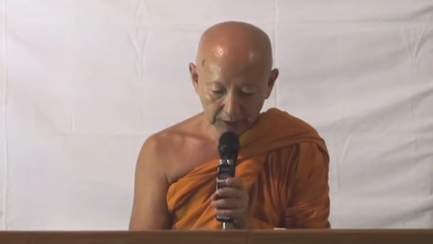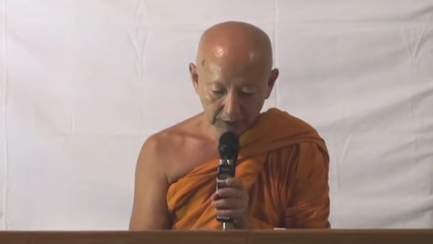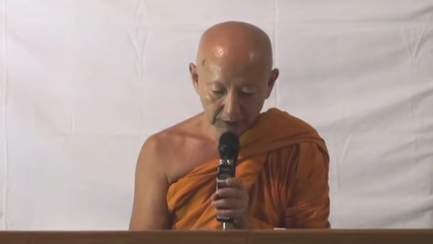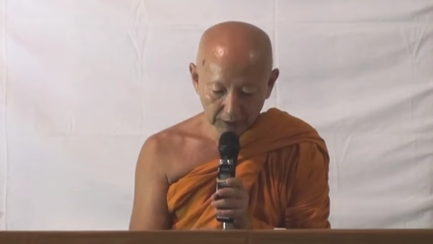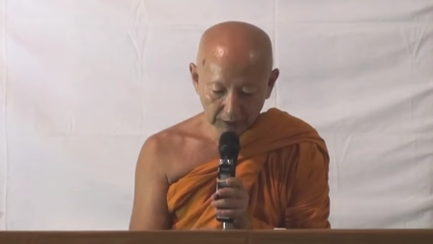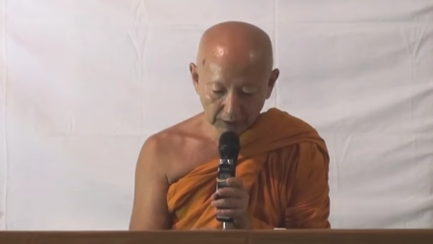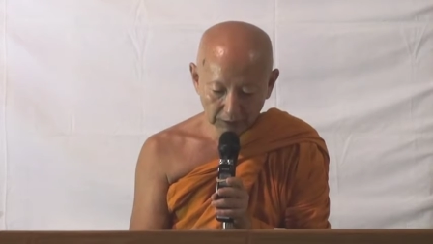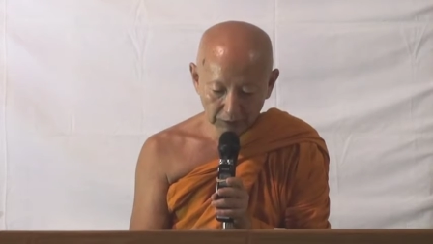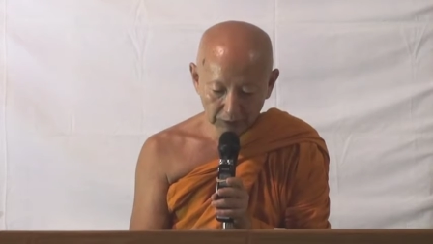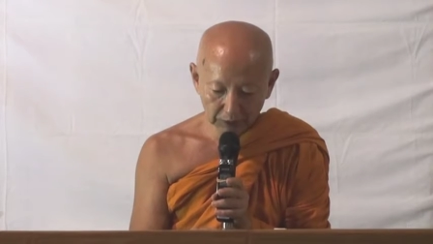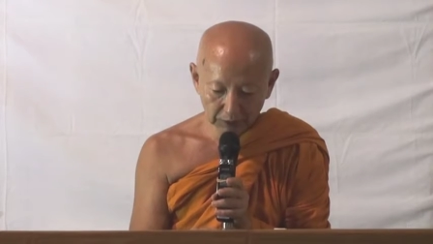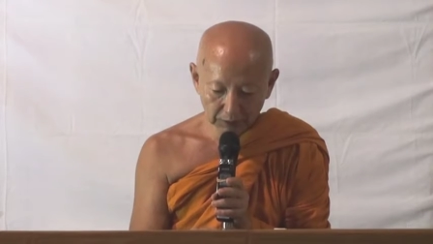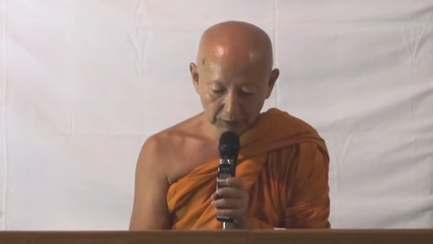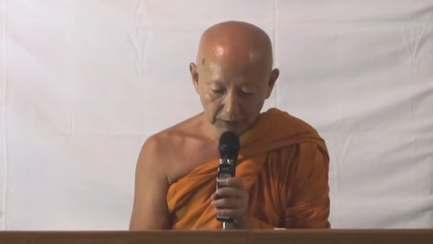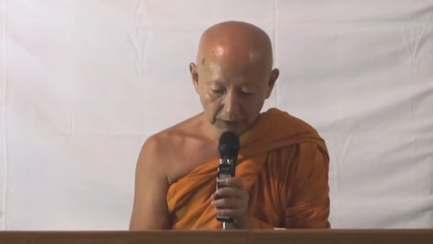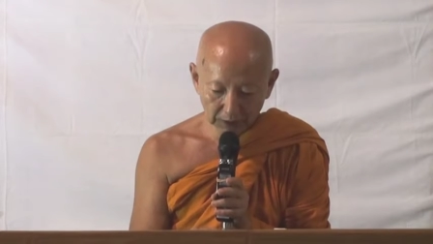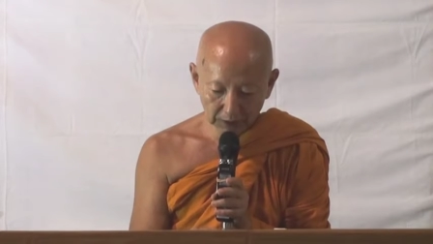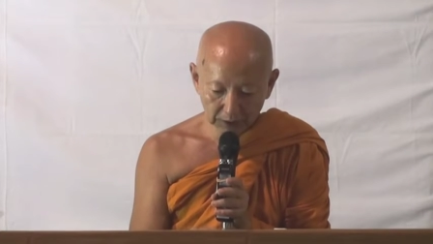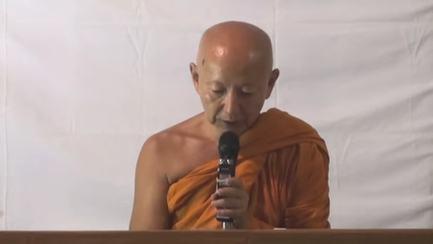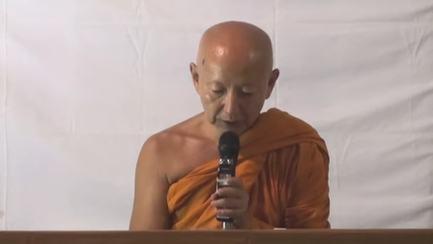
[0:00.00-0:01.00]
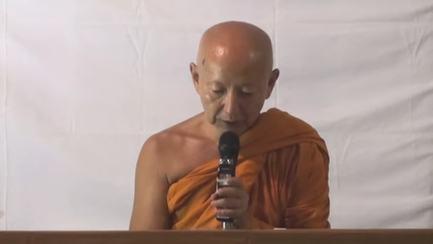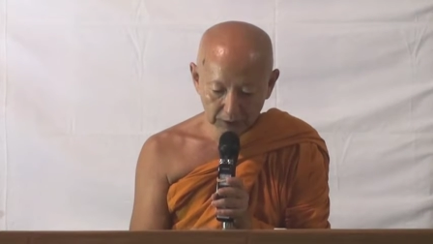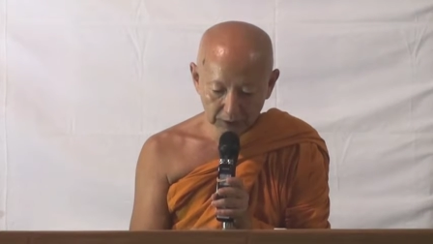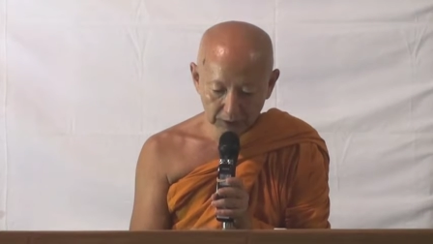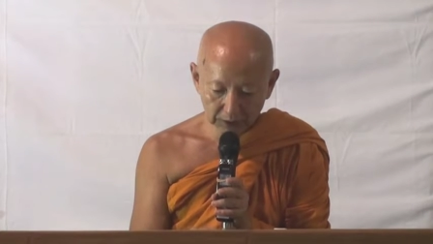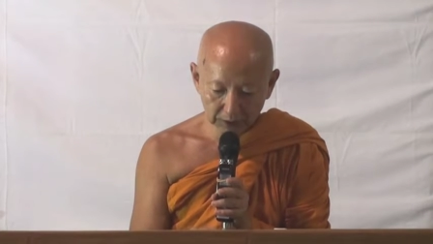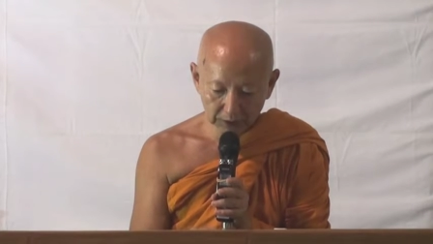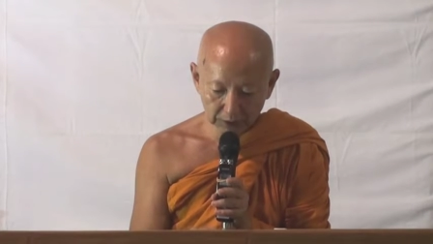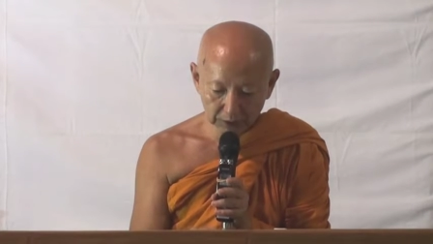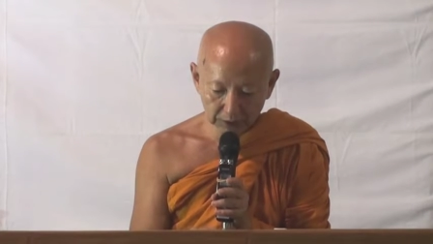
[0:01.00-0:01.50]
surrounded by the
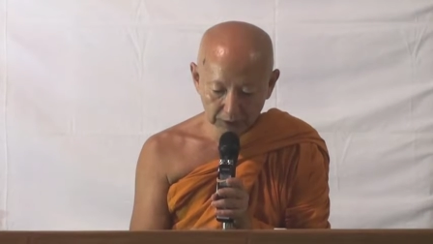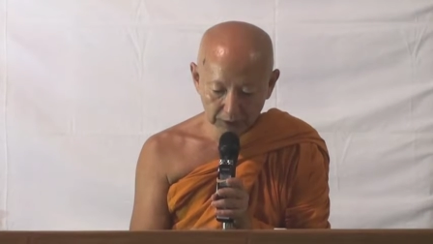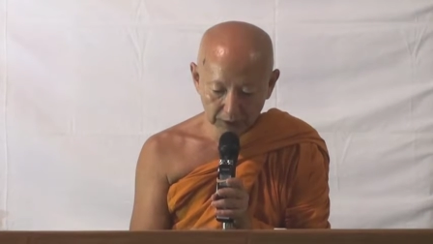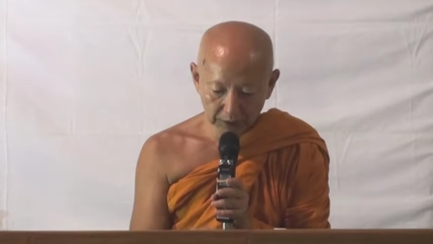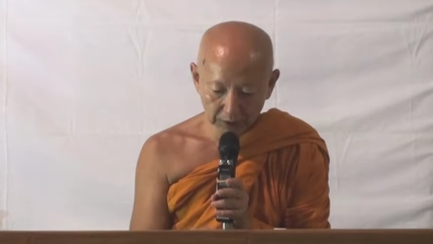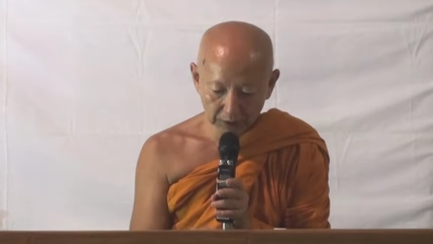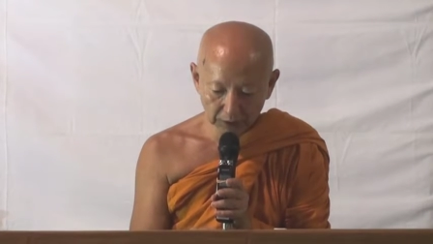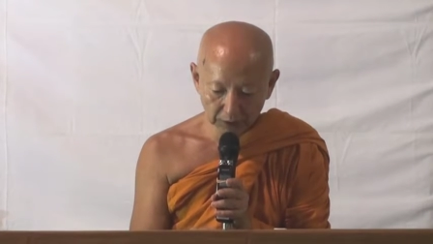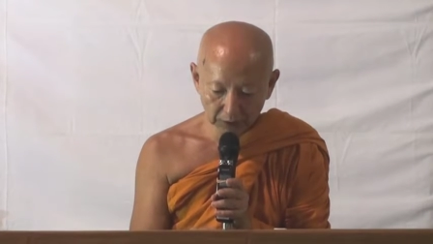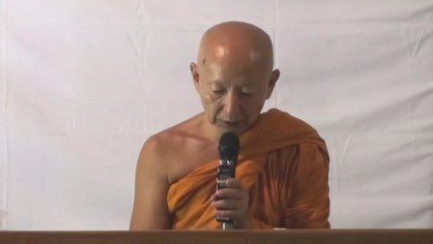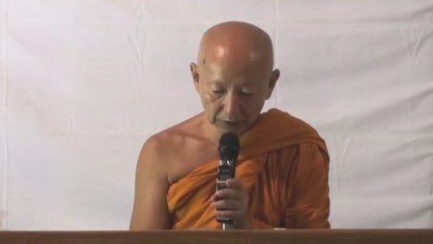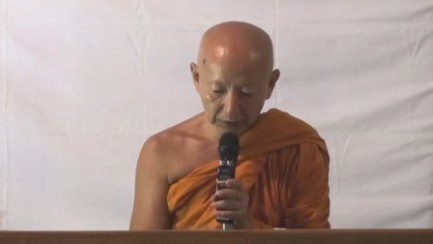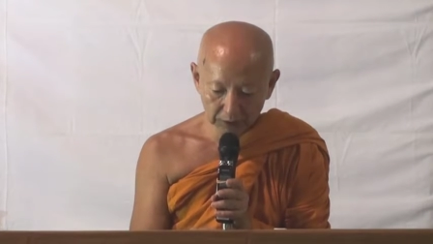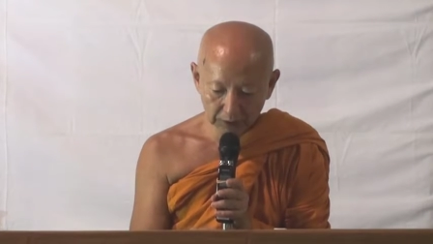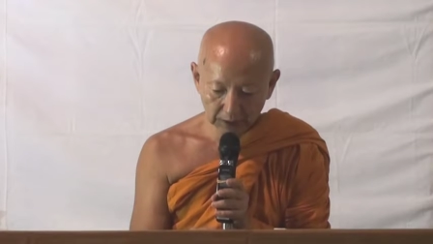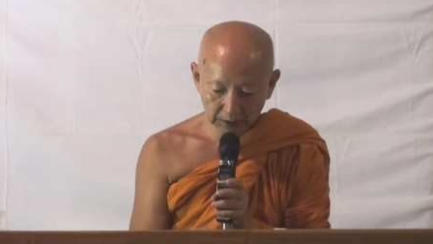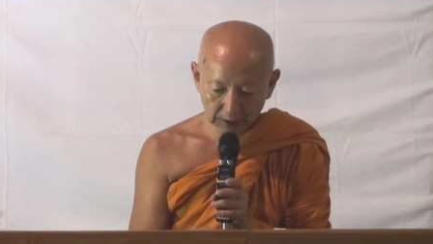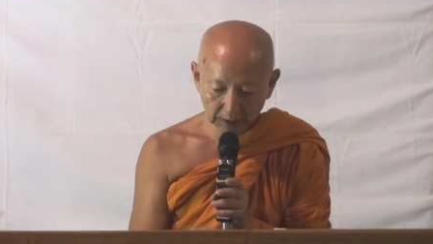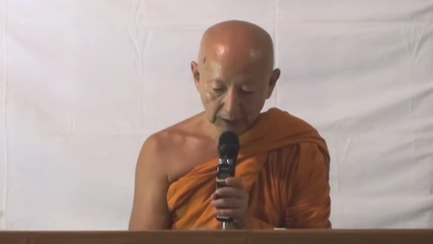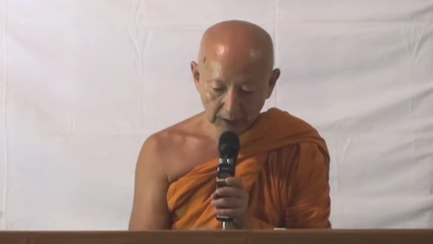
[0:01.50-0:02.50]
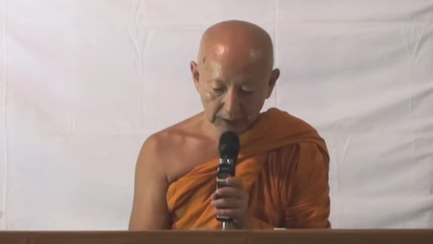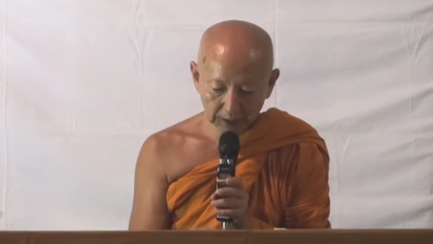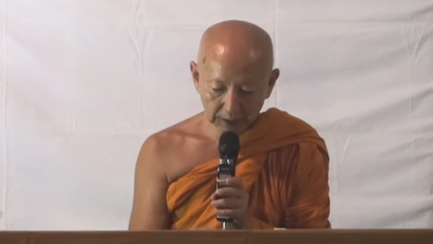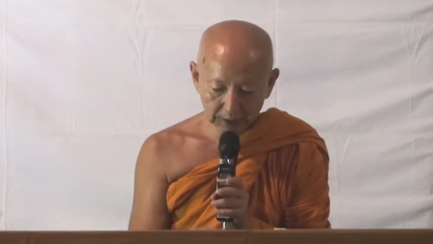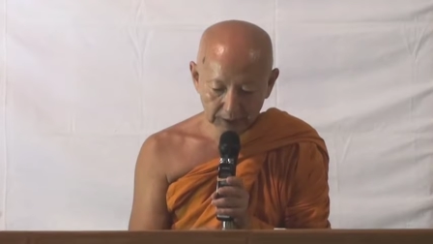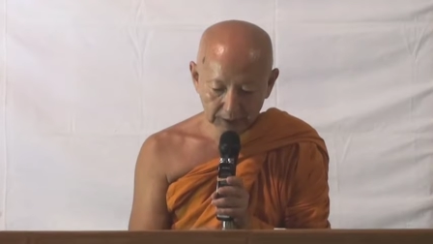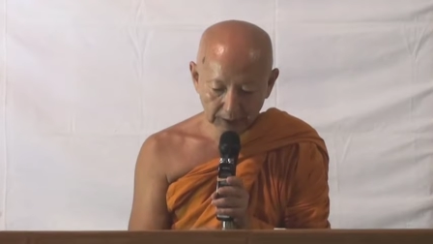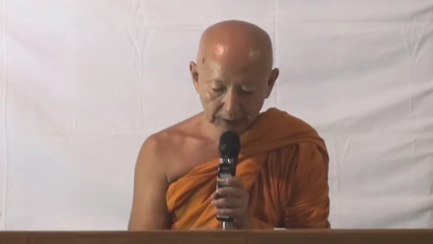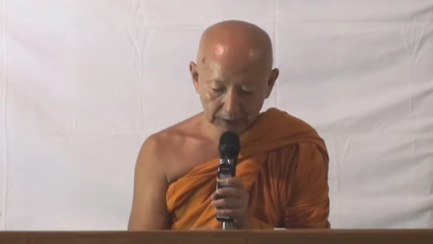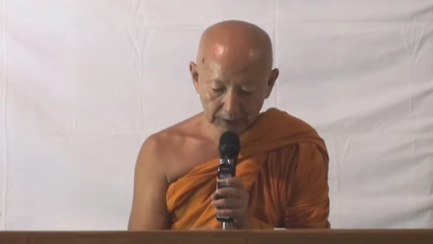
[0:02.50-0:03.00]
33 gods and
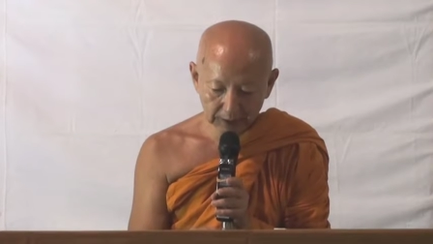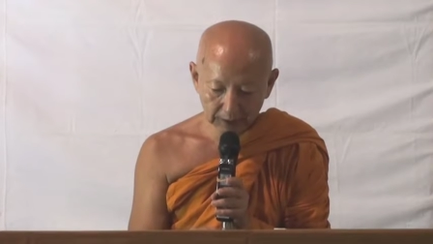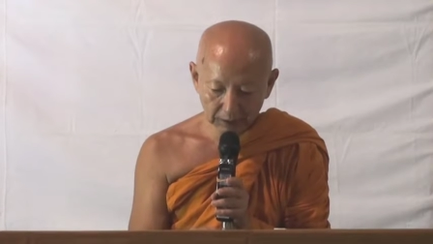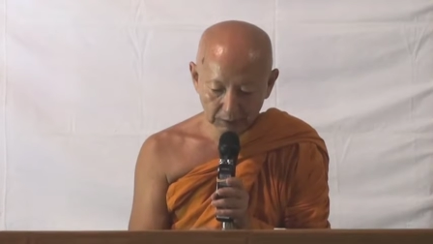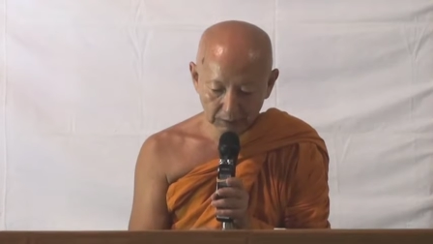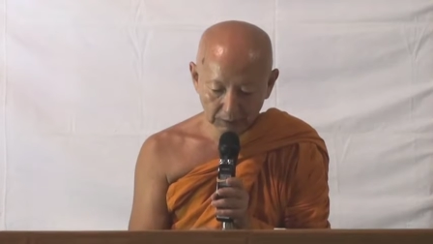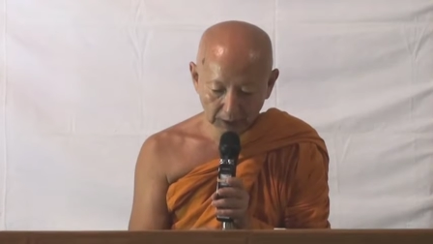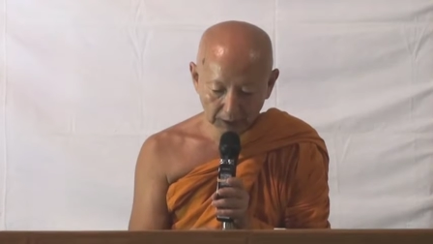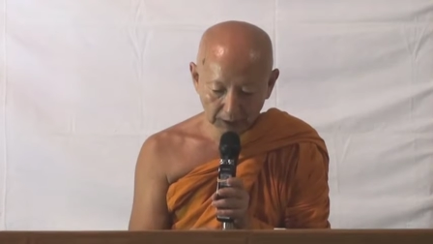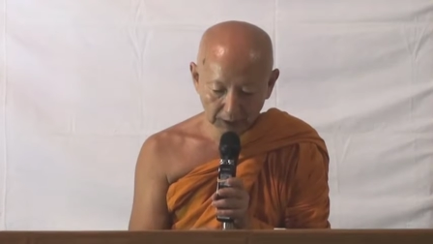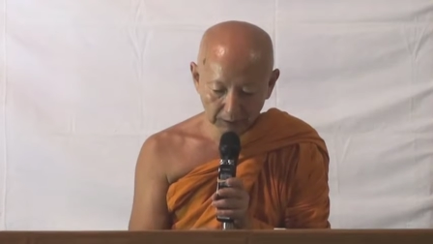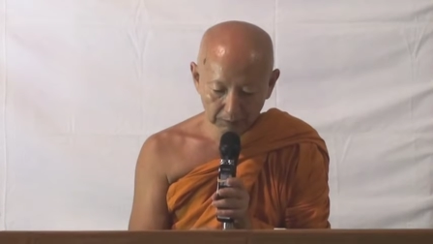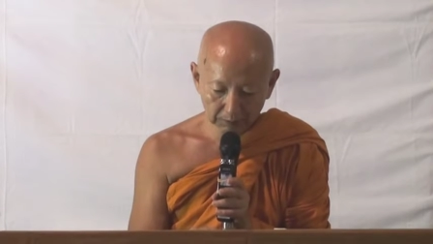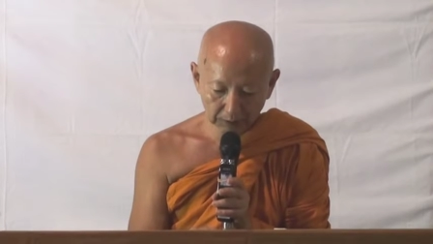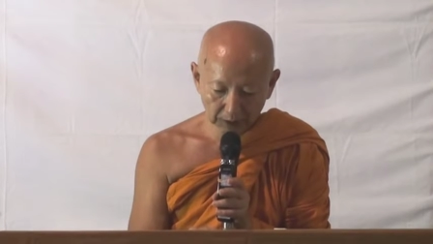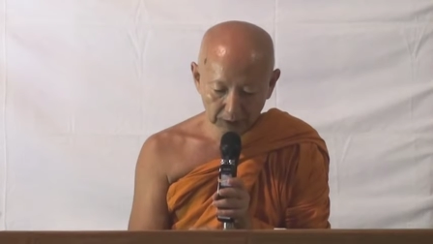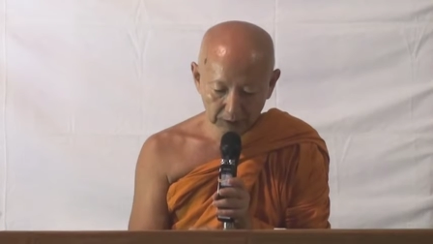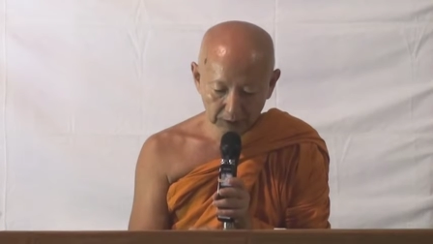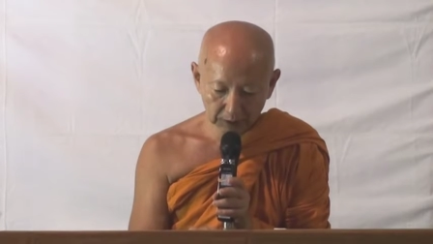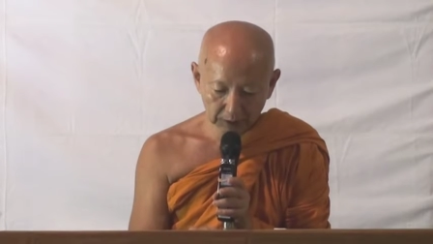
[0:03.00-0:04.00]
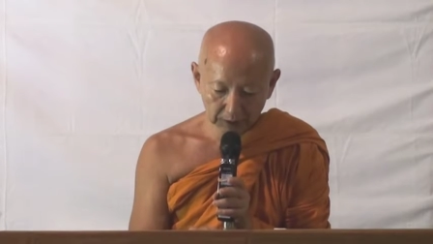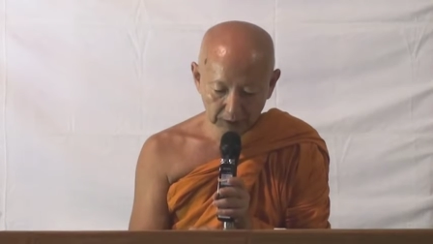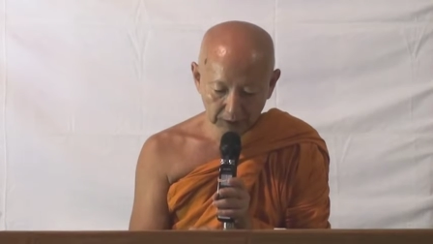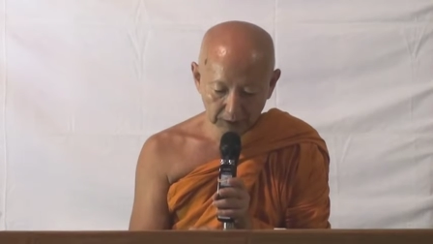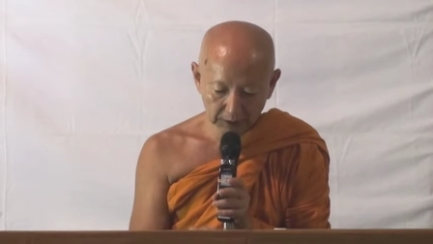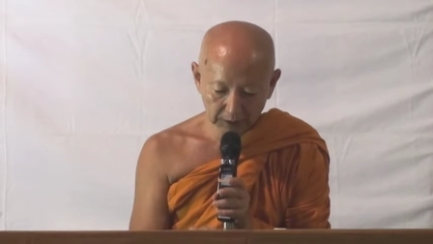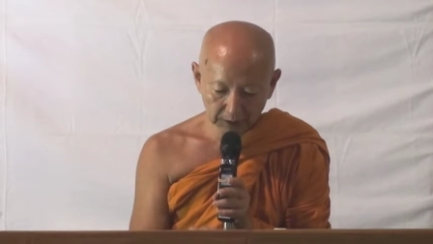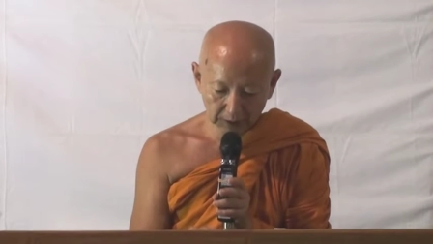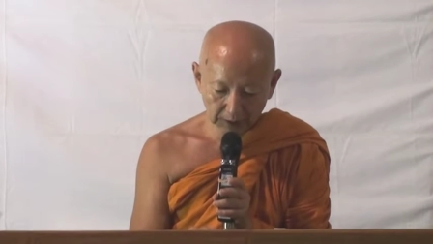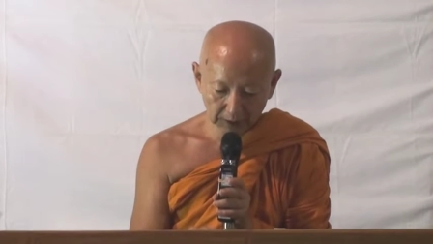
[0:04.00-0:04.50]
attended by
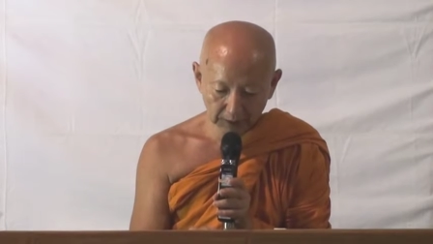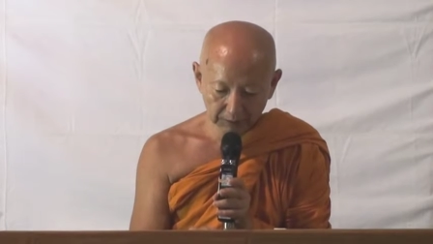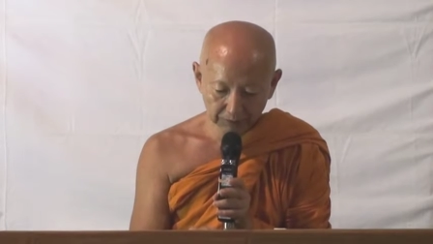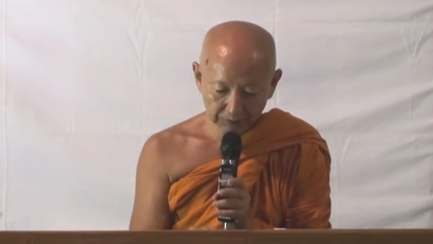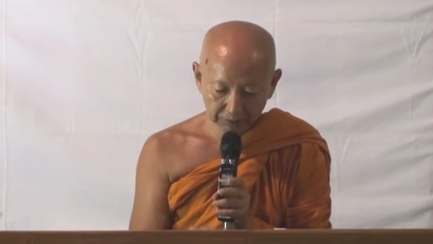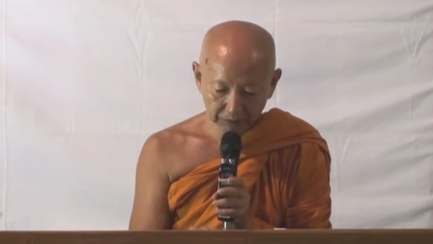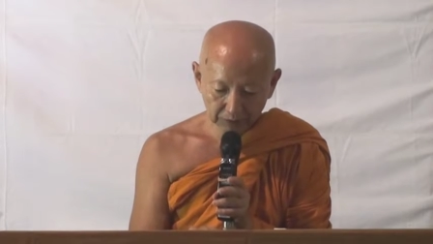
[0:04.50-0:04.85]
Panchasika,